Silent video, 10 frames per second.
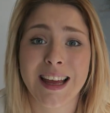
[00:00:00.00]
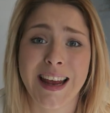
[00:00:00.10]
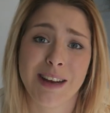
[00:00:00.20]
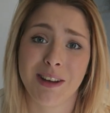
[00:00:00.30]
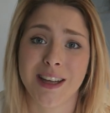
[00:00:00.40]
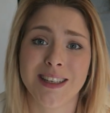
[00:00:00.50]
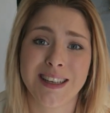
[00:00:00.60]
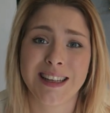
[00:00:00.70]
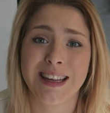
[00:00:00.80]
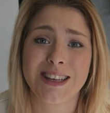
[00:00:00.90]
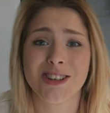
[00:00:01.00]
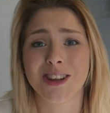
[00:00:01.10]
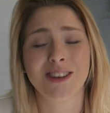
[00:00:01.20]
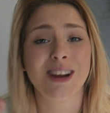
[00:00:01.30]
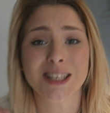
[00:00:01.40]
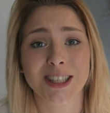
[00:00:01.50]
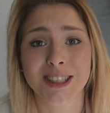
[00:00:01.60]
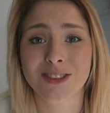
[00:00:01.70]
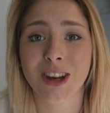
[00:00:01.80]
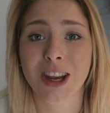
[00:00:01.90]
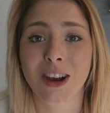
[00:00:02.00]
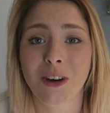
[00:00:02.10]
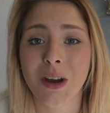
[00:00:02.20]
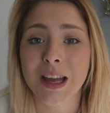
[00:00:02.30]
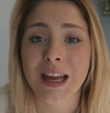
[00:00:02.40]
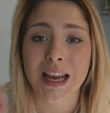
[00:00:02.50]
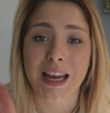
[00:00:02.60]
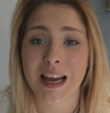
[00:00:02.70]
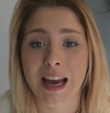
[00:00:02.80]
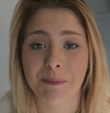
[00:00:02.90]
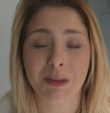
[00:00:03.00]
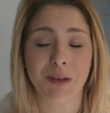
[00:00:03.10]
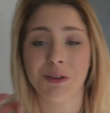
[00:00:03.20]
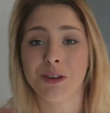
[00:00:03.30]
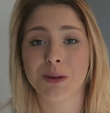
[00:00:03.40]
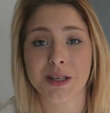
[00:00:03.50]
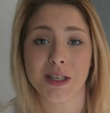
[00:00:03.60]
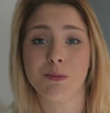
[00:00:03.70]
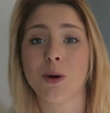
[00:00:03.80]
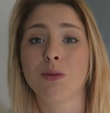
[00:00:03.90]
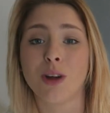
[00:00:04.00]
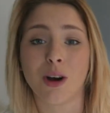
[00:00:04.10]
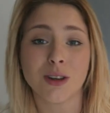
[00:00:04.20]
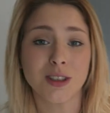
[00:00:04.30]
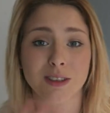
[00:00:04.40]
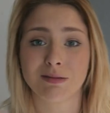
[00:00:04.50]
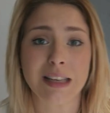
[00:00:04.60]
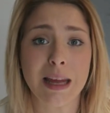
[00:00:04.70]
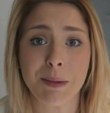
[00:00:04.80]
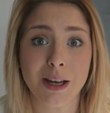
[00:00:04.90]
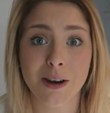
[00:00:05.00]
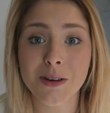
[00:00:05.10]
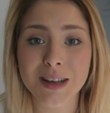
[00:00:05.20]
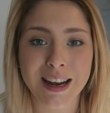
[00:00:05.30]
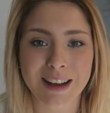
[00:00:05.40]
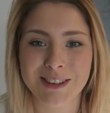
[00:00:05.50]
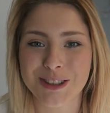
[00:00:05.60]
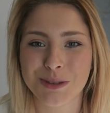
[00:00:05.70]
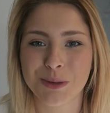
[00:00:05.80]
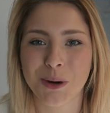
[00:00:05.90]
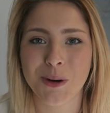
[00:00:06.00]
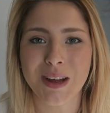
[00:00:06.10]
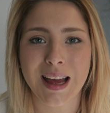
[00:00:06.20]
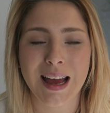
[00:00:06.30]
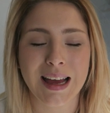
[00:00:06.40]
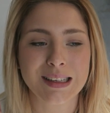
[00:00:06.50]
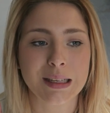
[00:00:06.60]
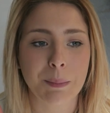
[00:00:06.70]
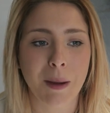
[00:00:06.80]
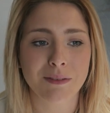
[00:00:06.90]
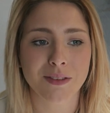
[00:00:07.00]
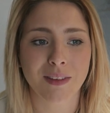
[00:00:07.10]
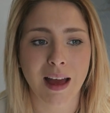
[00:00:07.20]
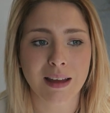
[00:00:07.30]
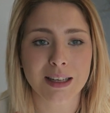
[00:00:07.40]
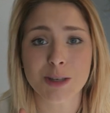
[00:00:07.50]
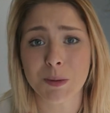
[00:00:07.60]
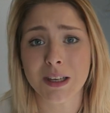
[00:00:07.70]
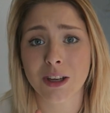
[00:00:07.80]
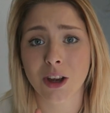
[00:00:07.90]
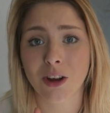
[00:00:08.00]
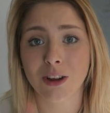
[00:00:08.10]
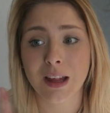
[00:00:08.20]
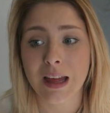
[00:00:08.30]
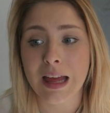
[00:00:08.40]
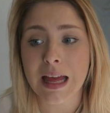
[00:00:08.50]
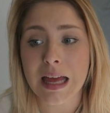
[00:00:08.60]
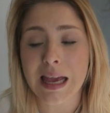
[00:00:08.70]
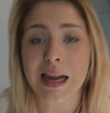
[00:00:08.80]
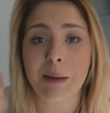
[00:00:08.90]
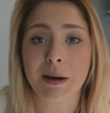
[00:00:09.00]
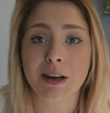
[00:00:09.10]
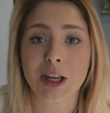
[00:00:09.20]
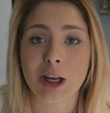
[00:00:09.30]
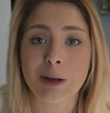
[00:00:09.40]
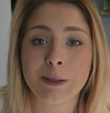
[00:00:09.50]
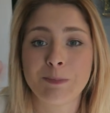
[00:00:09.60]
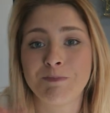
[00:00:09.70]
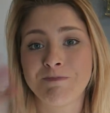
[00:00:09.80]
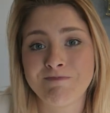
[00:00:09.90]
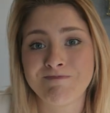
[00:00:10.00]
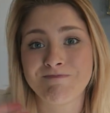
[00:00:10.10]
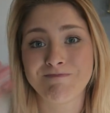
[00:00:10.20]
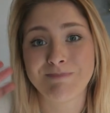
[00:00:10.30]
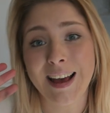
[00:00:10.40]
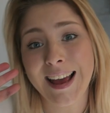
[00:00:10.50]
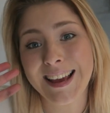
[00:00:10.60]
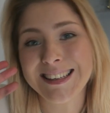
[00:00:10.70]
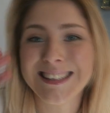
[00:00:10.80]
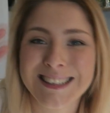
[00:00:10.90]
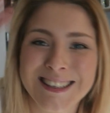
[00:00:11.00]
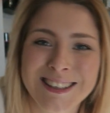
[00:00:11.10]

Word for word: Anyway, enjoy the rest of this video. Um, if you do want to see more vlogs, let me know and I will do more. And apart from that, it's been your girl and I'm out of here. Bye!